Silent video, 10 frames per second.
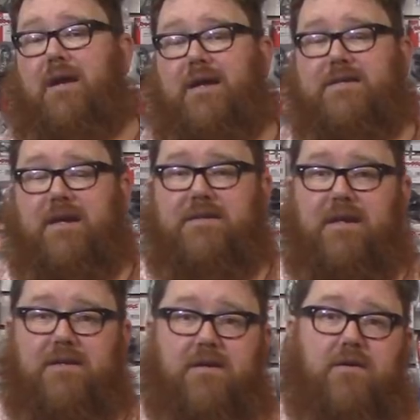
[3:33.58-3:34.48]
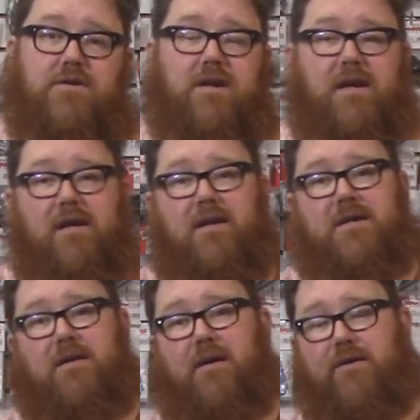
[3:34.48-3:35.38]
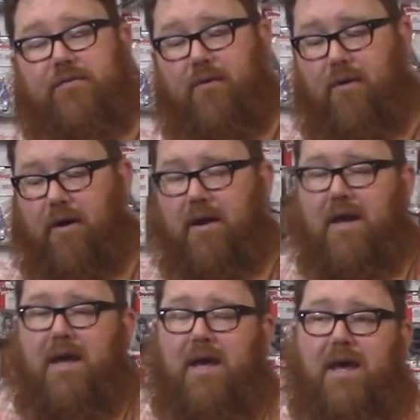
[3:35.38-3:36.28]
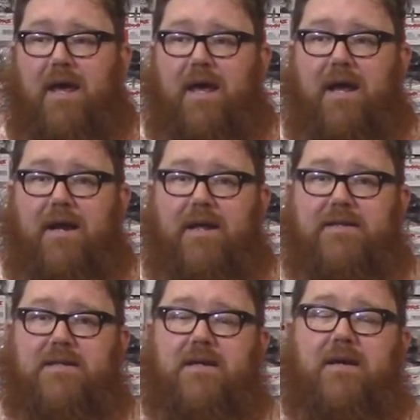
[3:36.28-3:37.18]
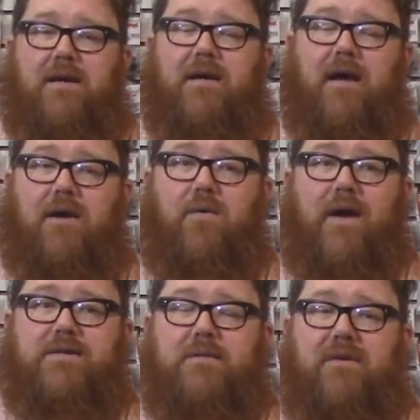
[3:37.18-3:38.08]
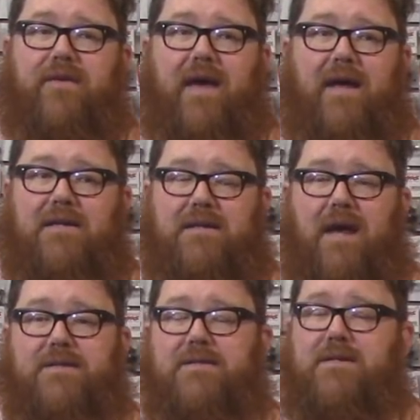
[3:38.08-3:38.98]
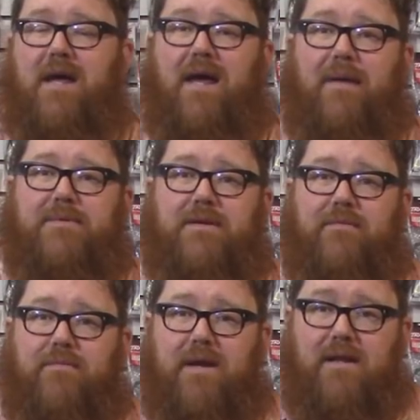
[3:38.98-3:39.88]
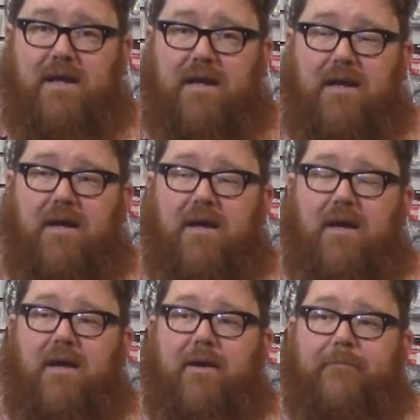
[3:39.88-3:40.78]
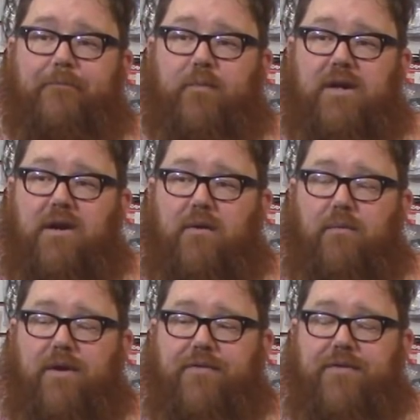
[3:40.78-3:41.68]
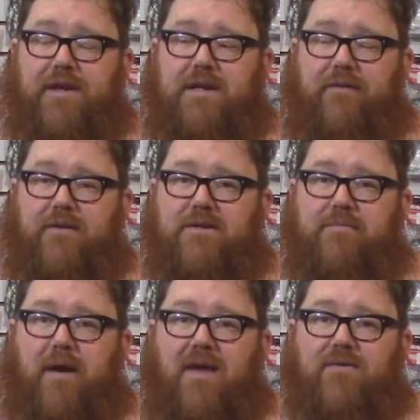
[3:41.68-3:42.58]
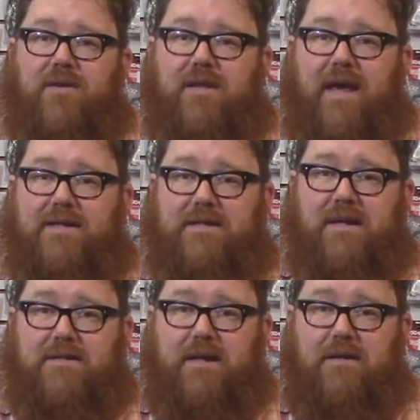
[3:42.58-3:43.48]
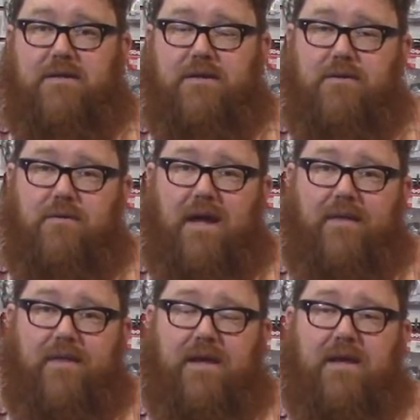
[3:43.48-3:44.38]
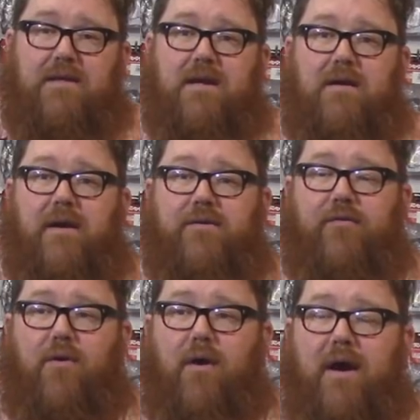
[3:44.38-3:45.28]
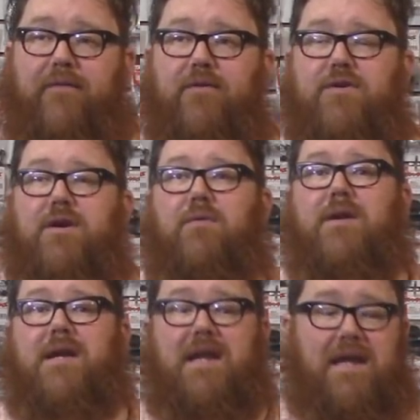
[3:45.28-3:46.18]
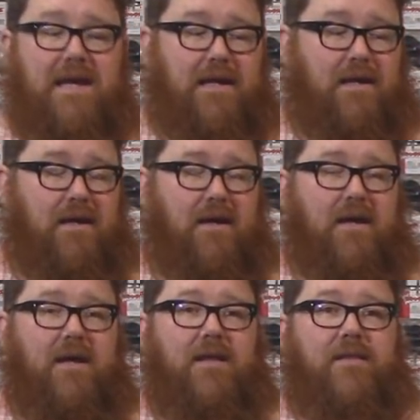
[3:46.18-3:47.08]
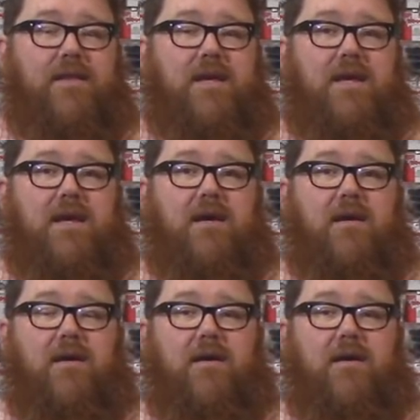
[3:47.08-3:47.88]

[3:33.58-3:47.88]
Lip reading: an SCX-10-2? Should I get a TRX-4? And it's a question we've had dozens of times, and really, with the difference in price between the SCX-10-2 and the TRX-4, if you don't need the